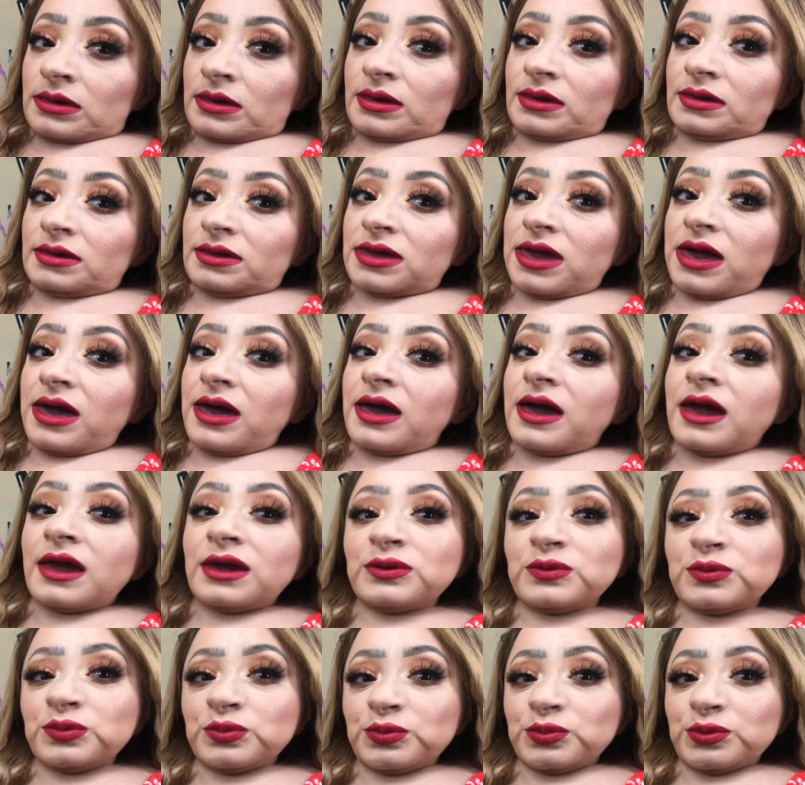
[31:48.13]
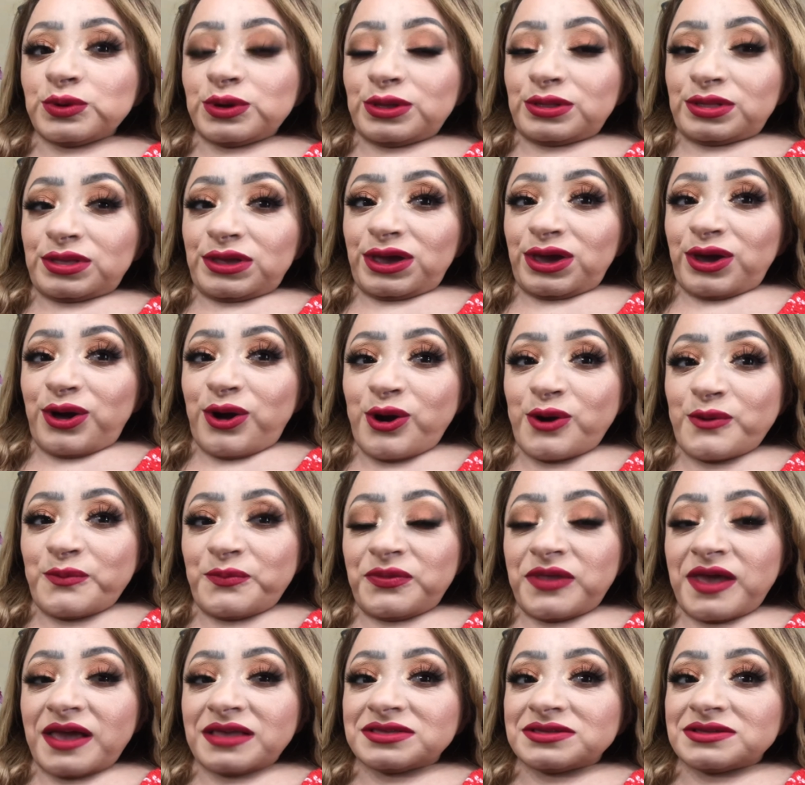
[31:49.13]
yeah, I really hope
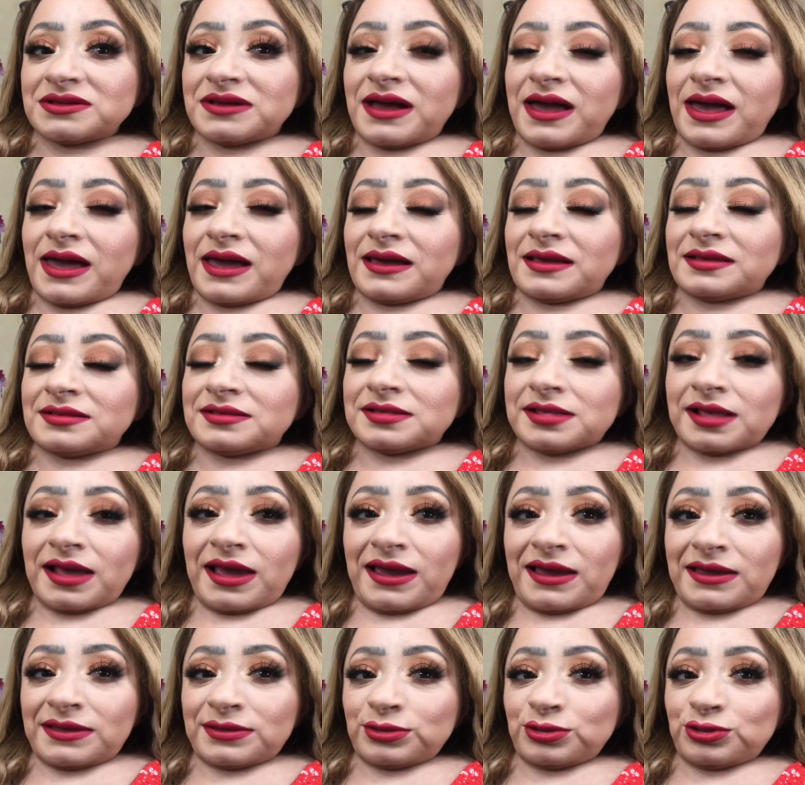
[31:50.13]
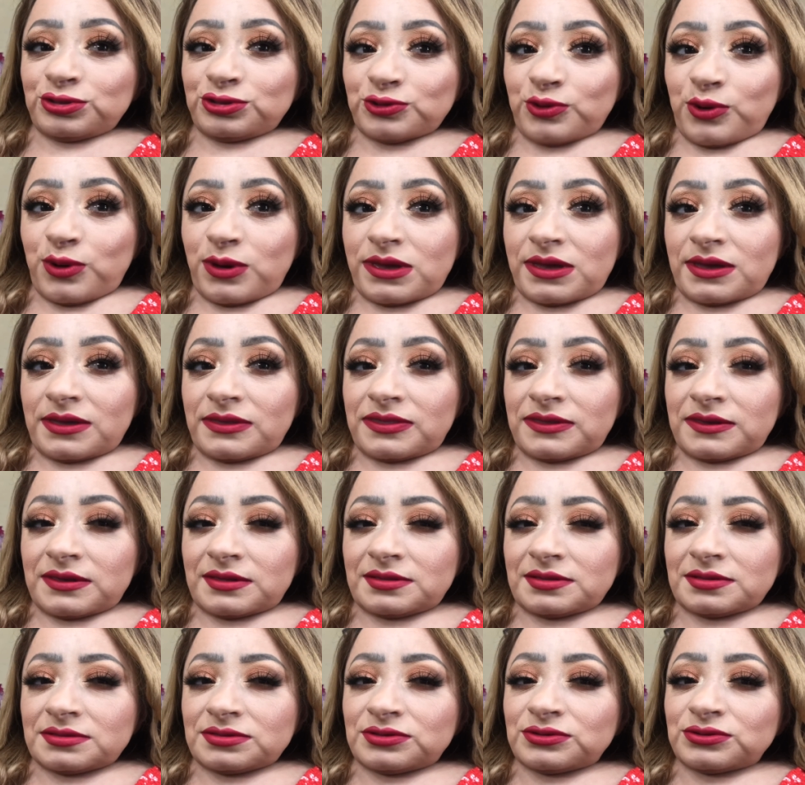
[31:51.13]
that you guys enjoyed
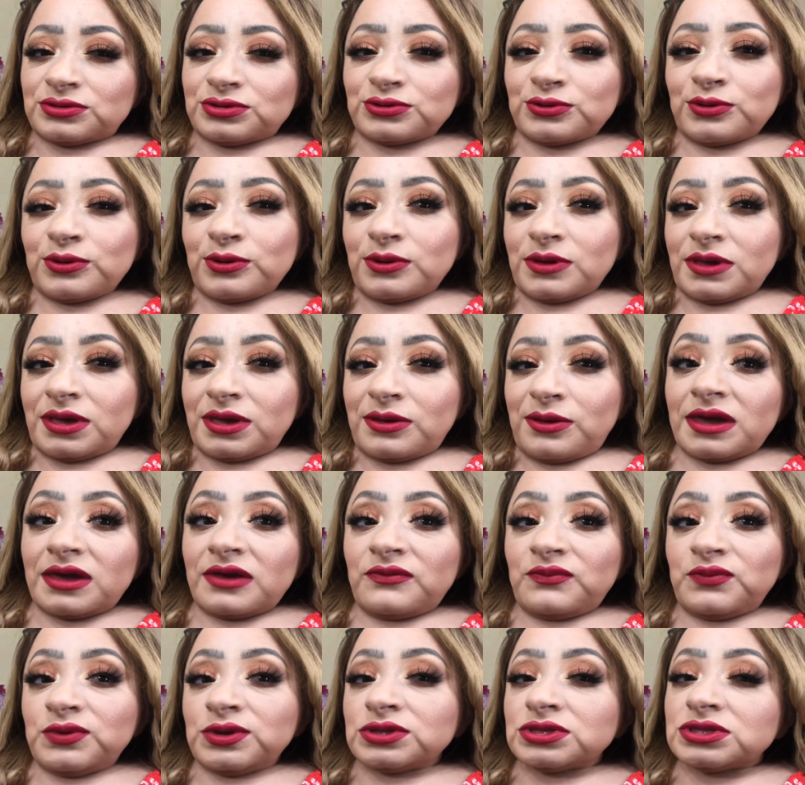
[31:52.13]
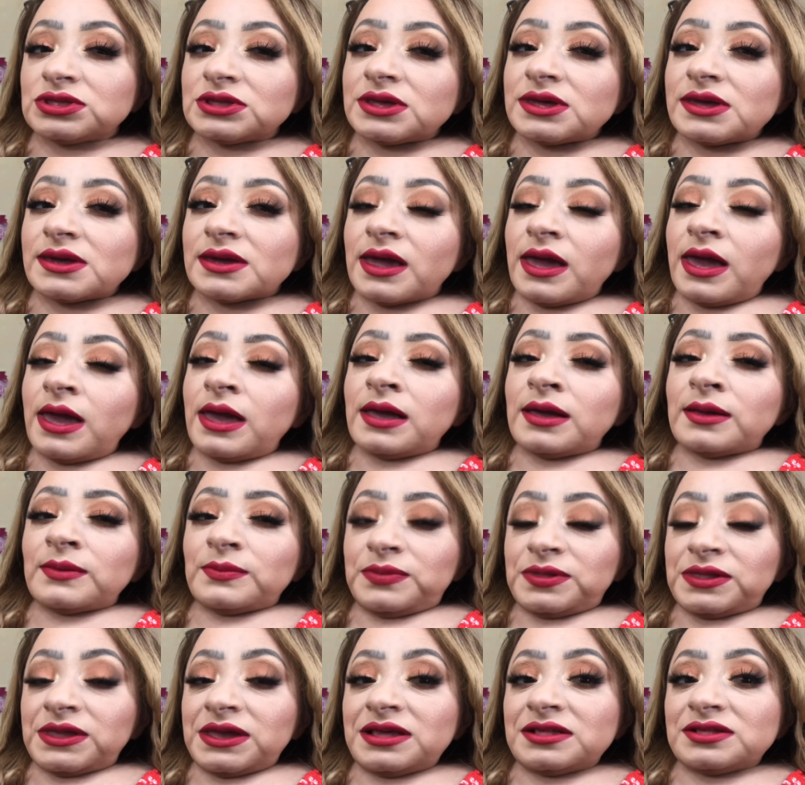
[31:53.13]
this tutorial. If you did,
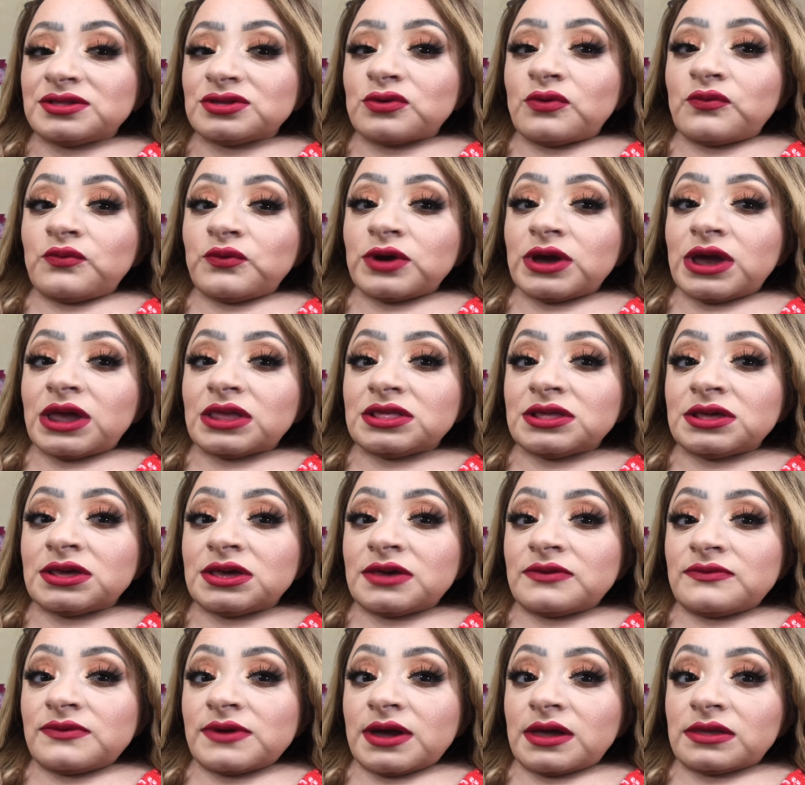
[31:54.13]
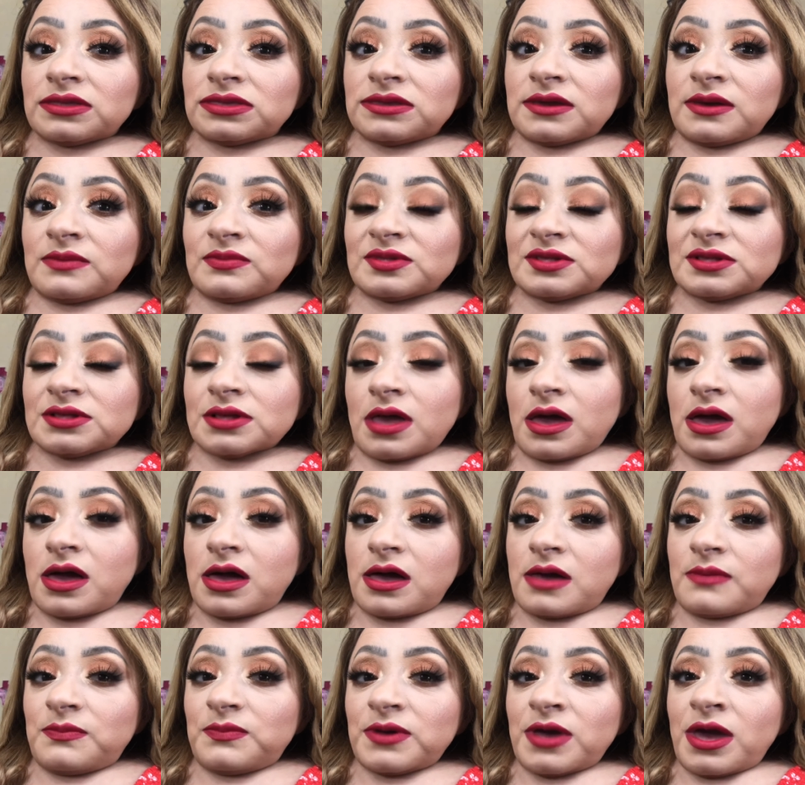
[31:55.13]
please don't forget to give it a thumbs
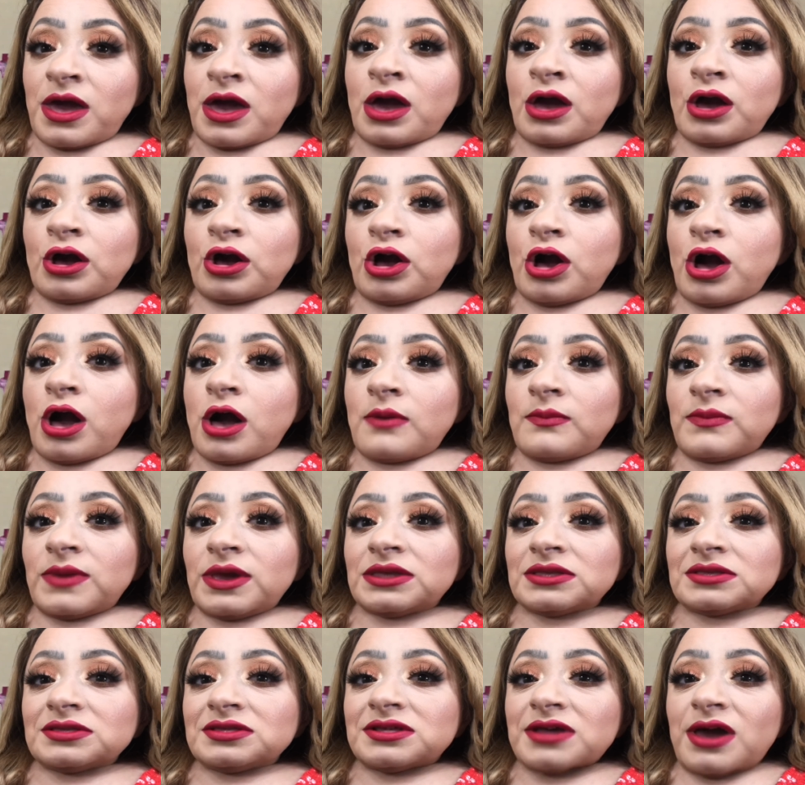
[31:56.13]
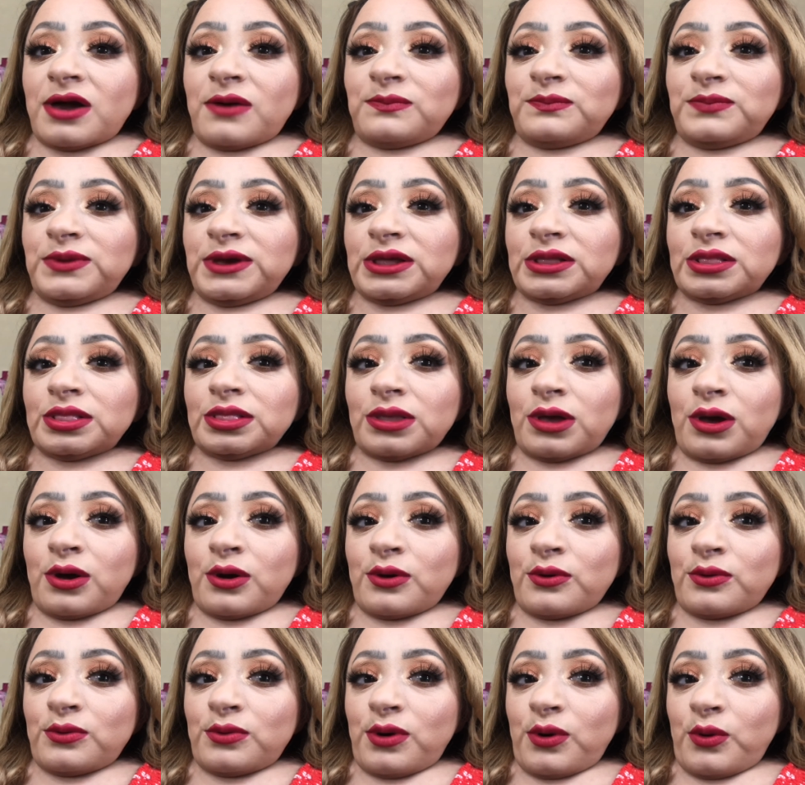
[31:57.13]
up. Comment down
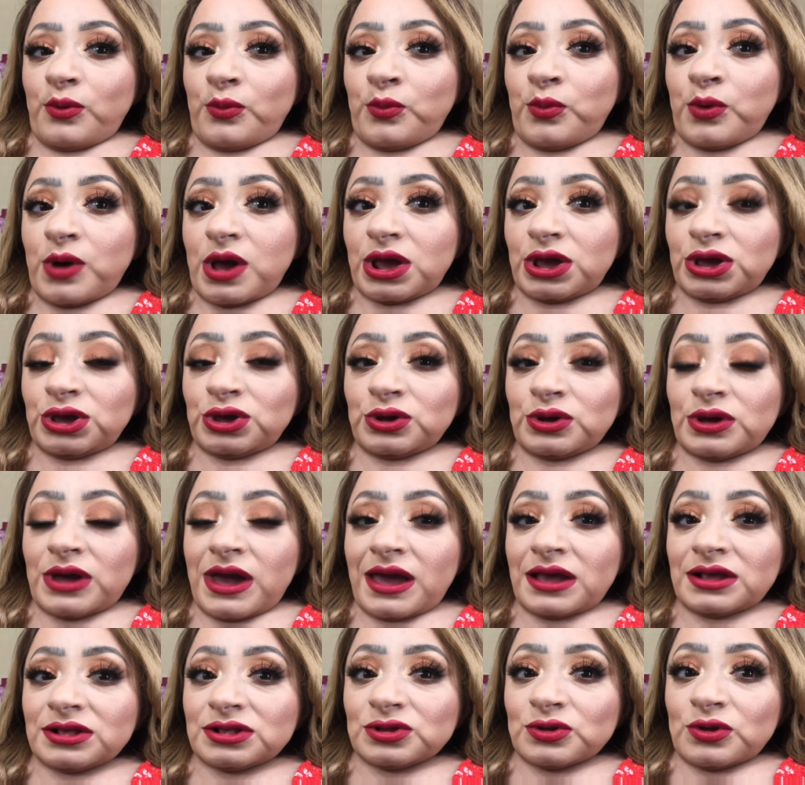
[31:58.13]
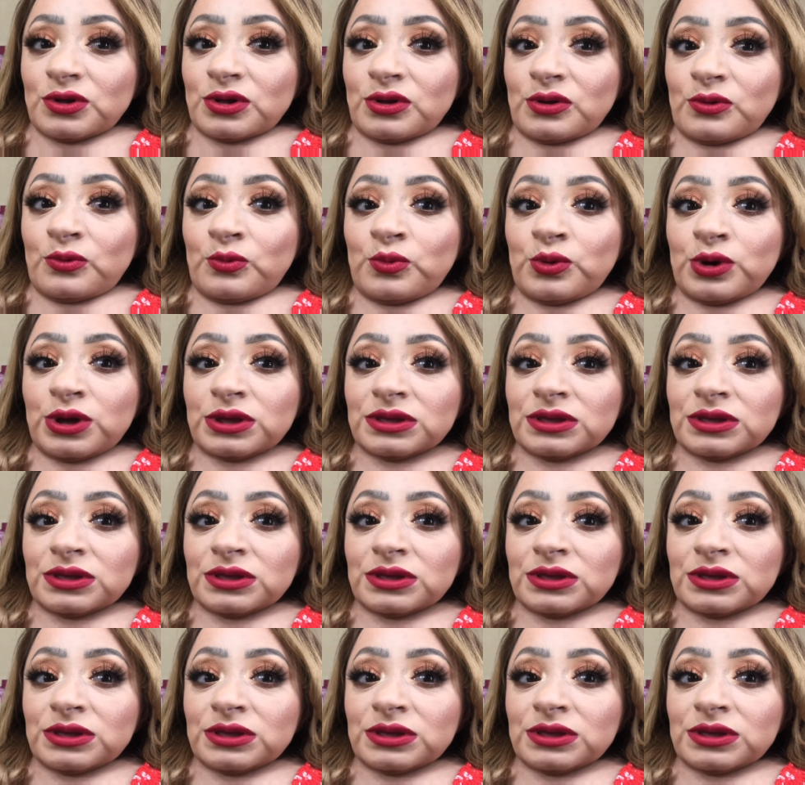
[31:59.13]
below what you guys would